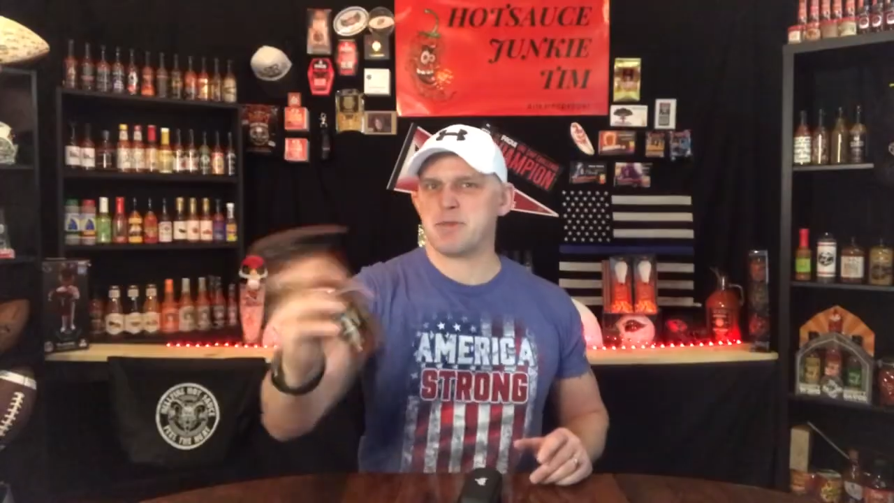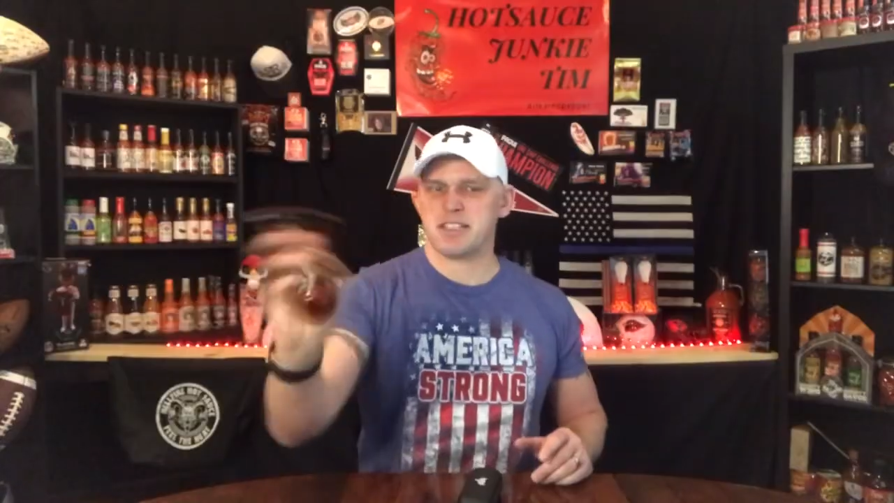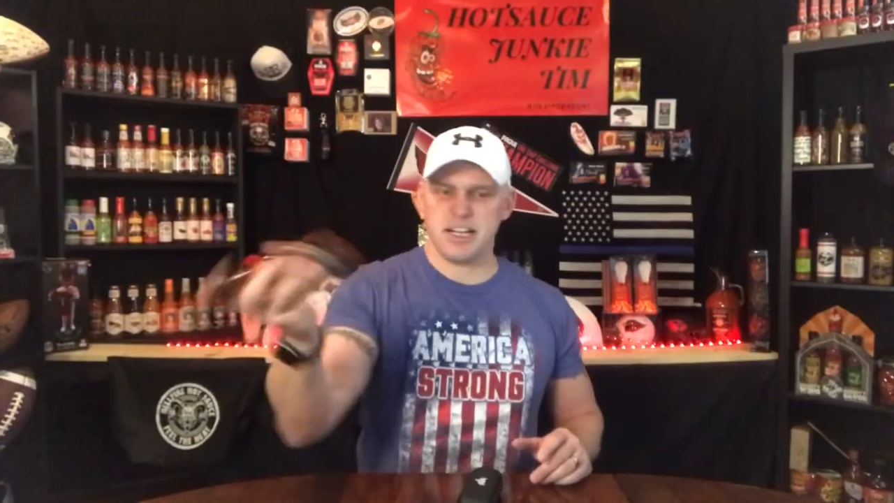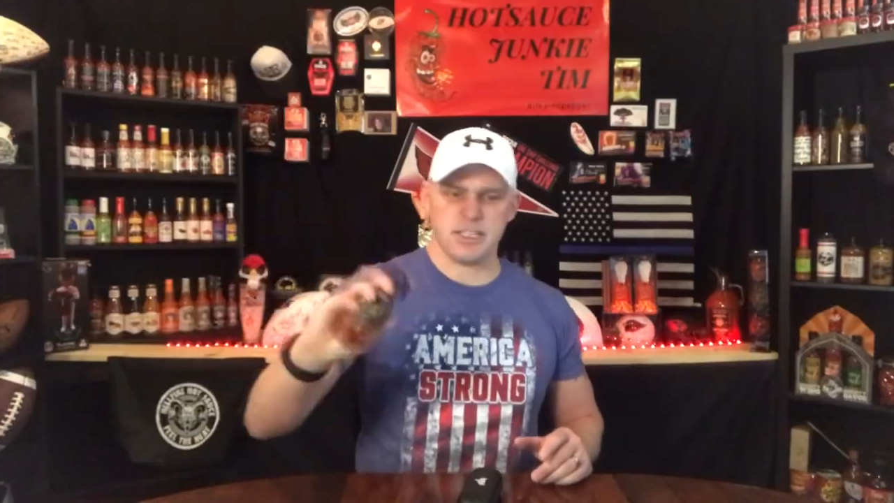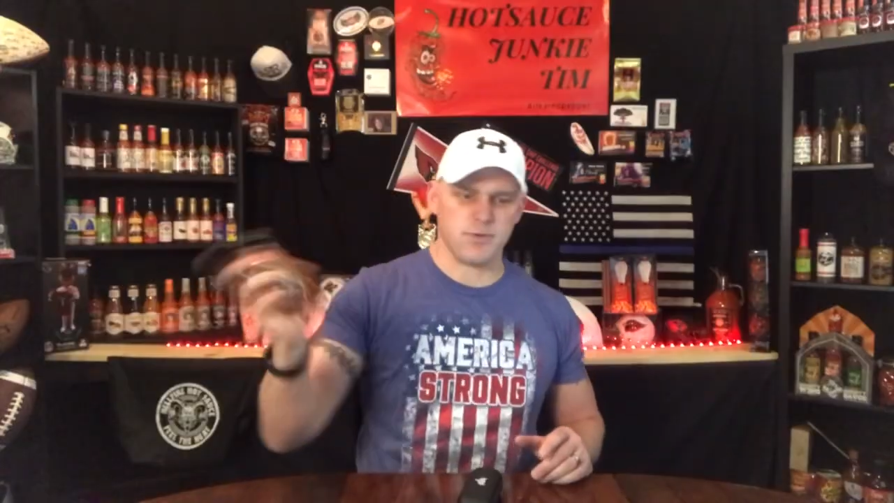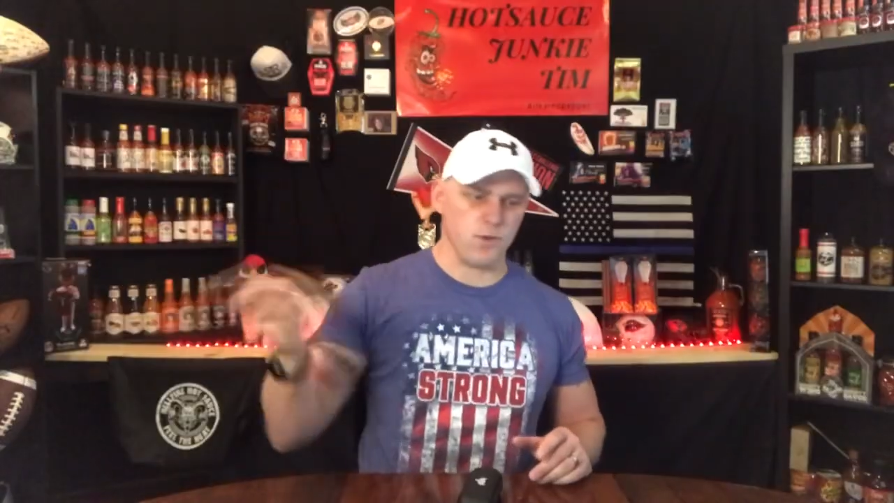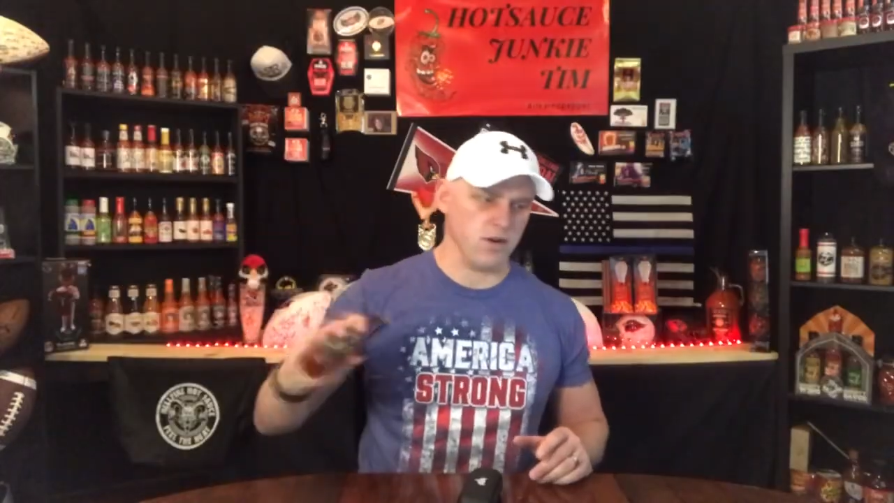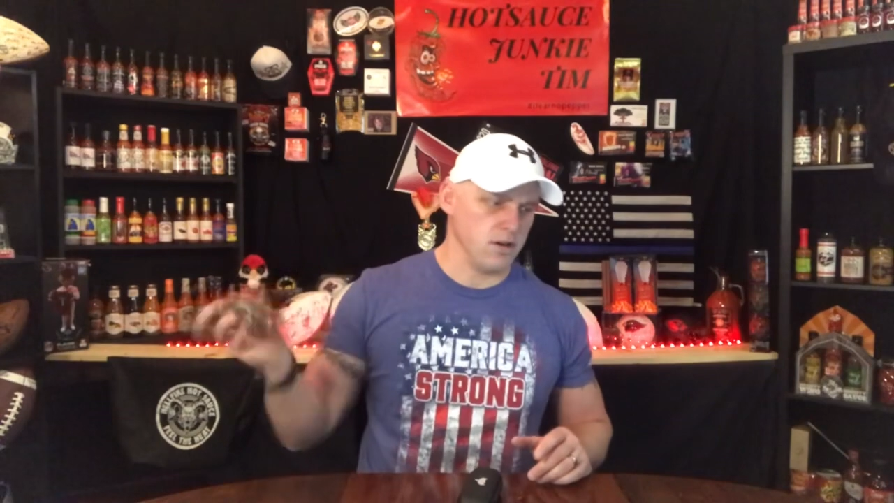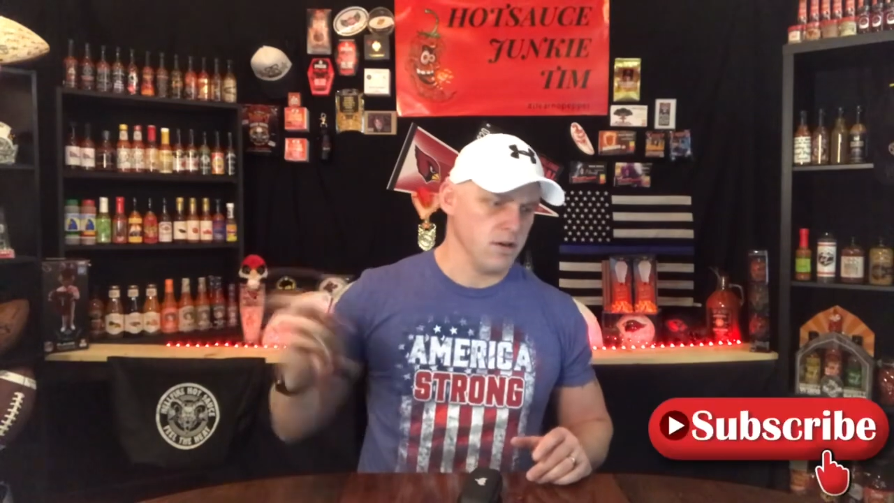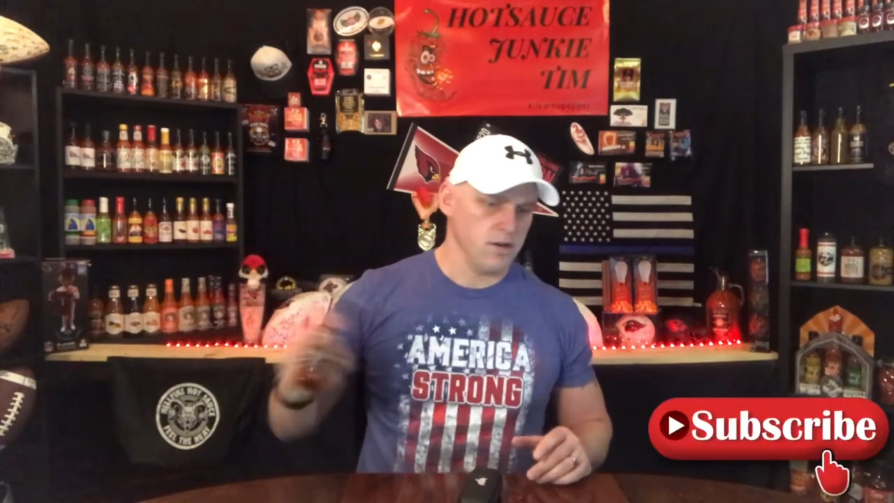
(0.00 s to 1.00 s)
stands for.
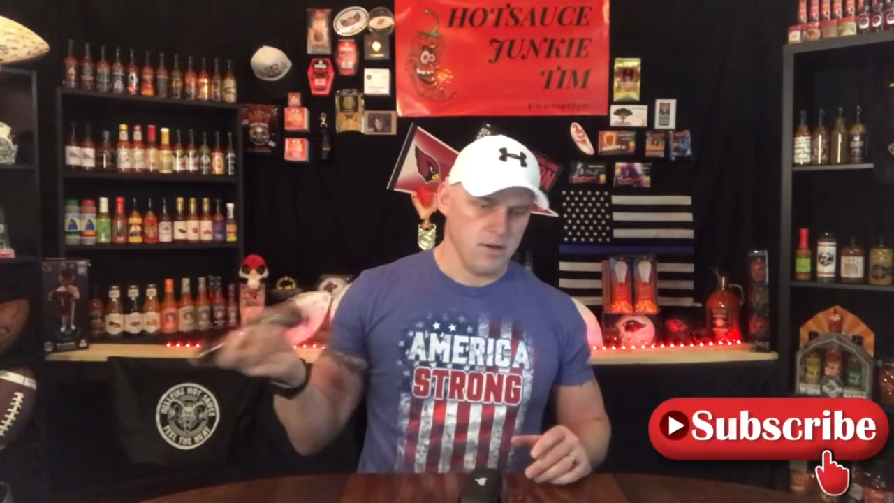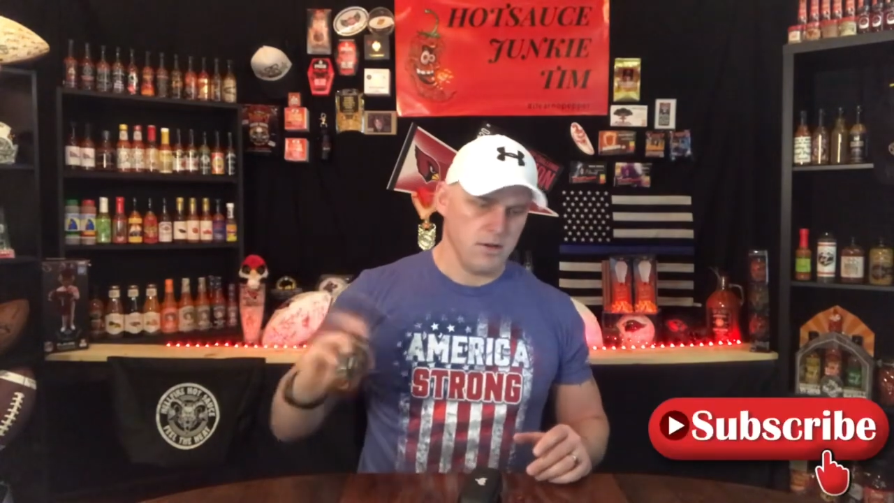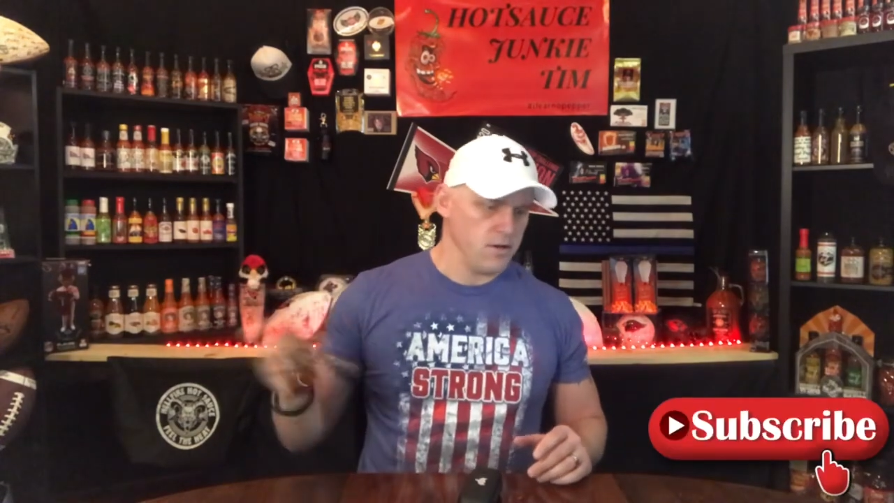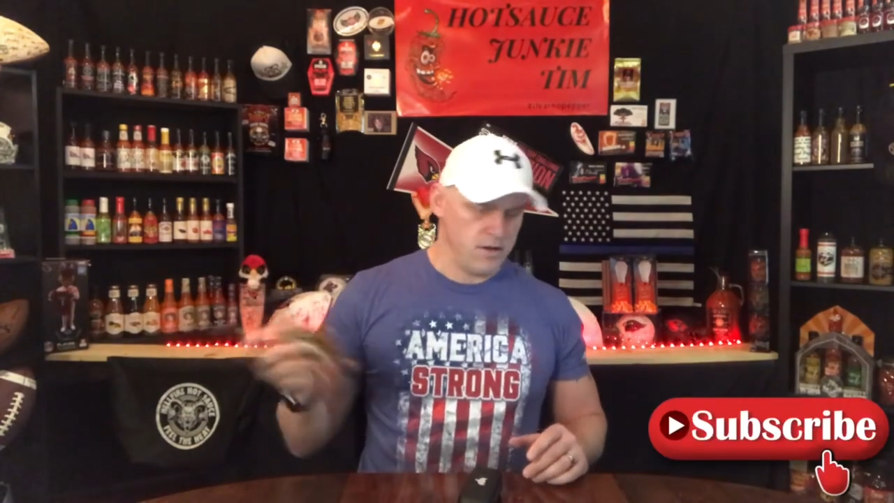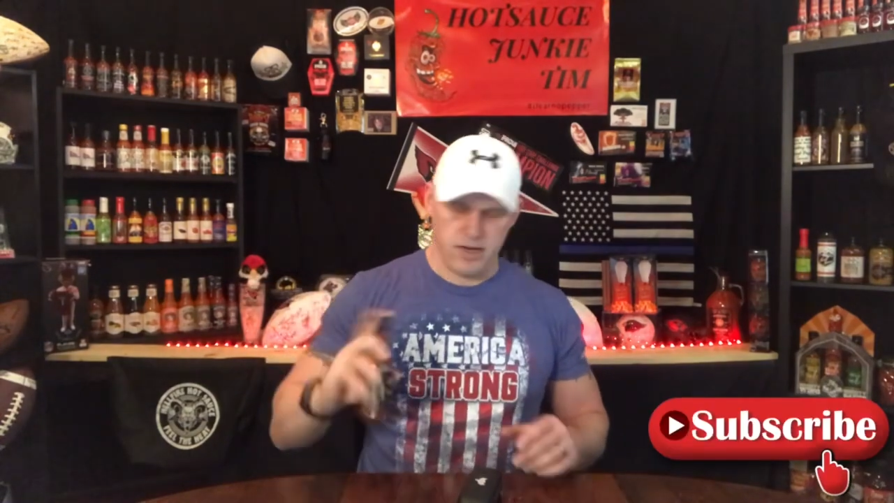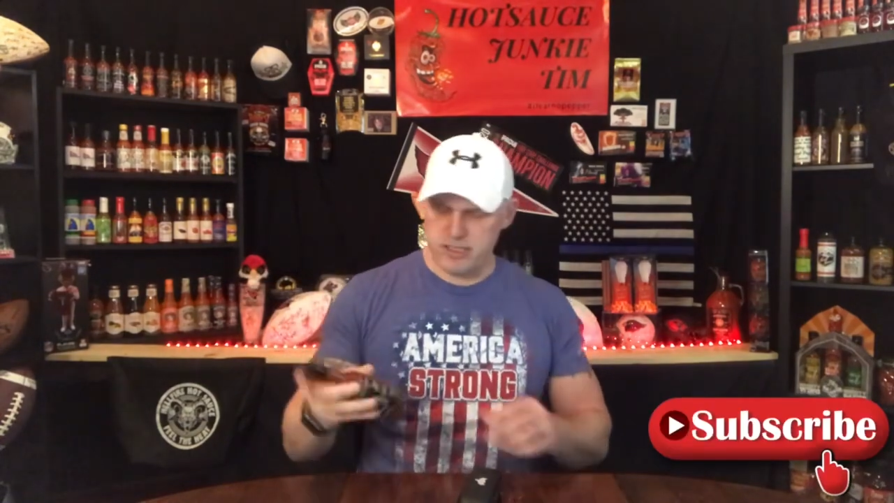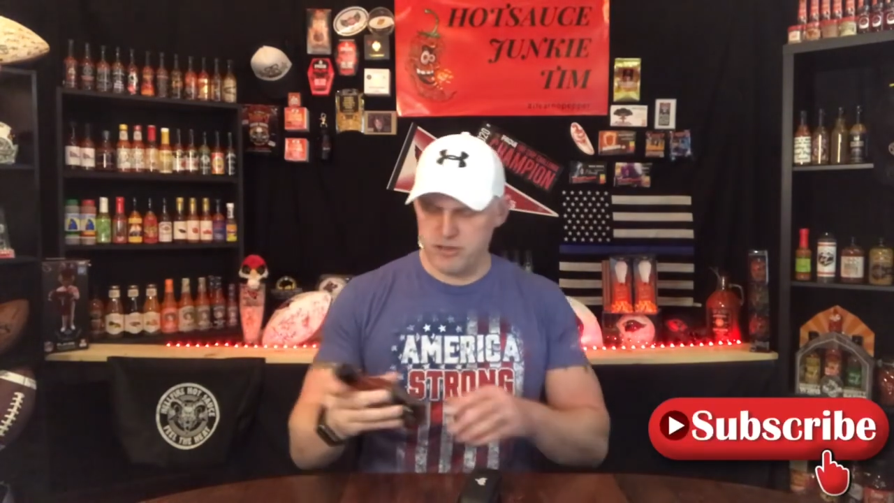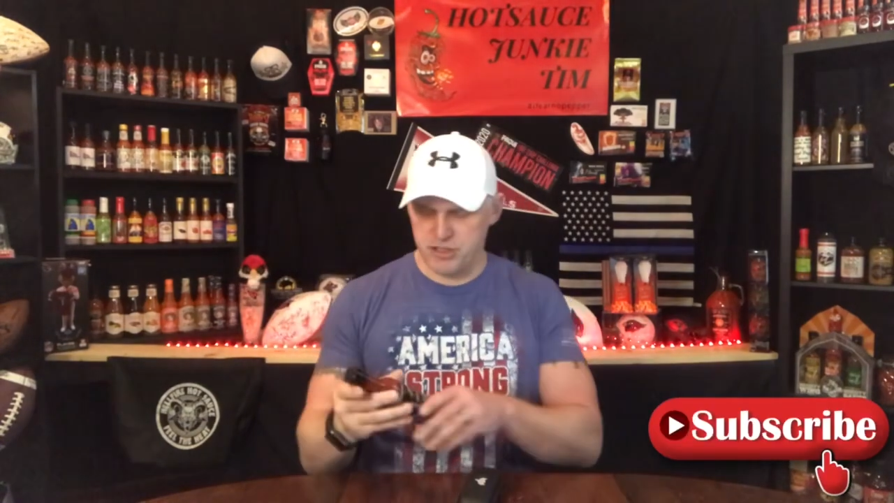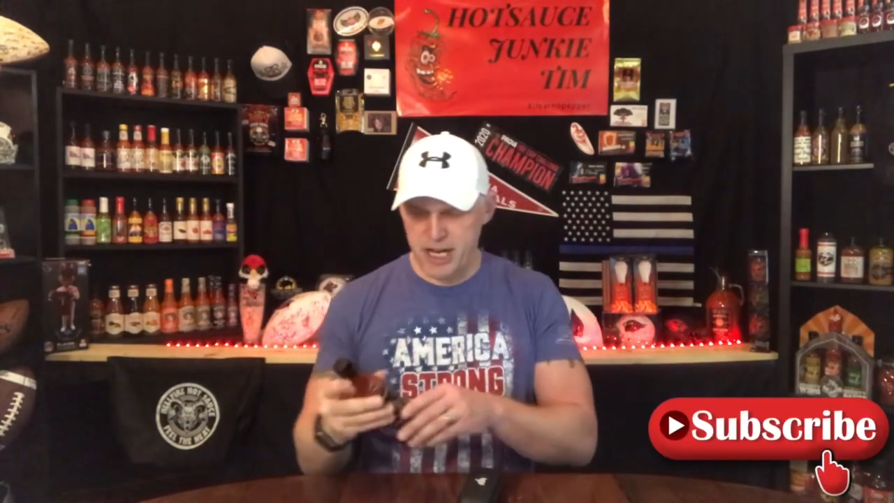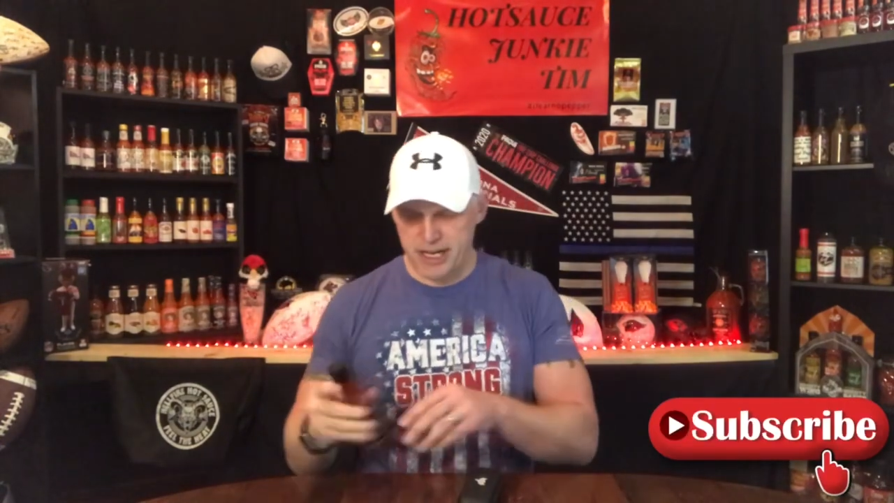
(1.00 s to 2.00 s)
All right, so
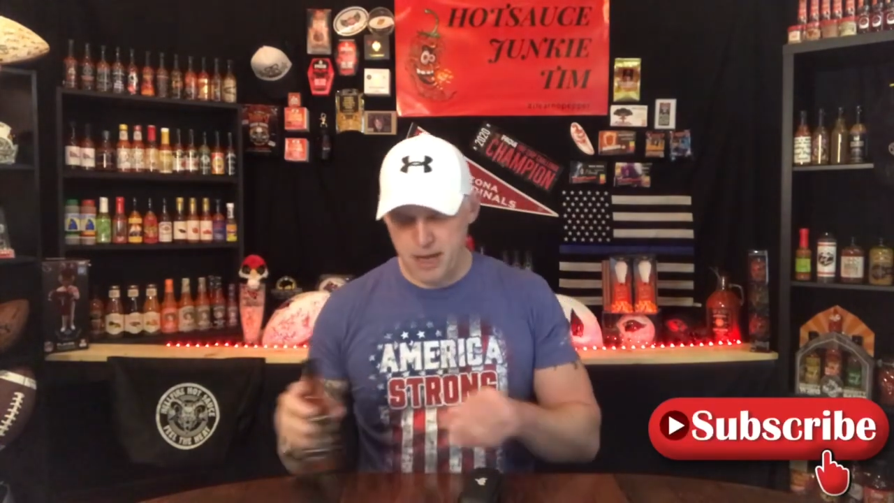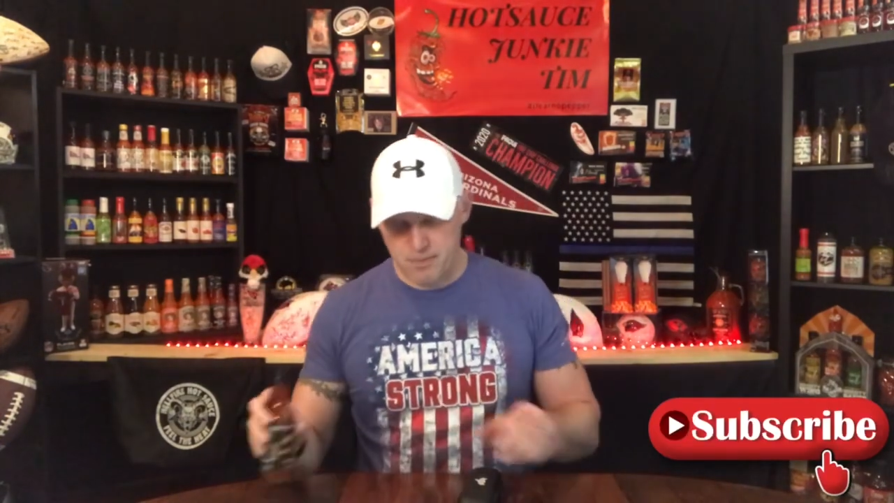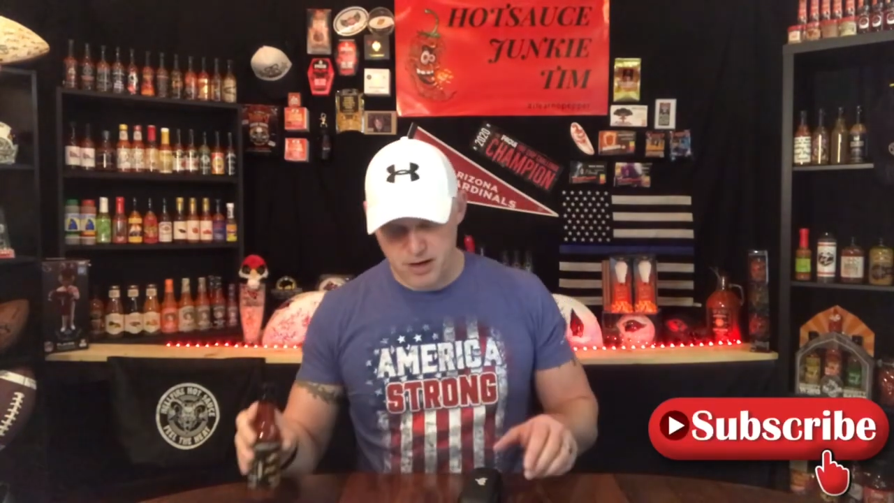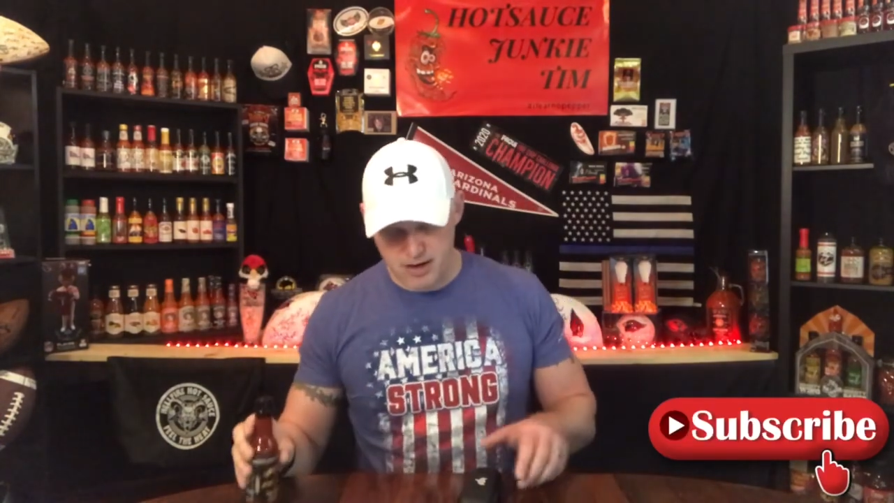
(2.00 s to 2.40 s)
shake it up here.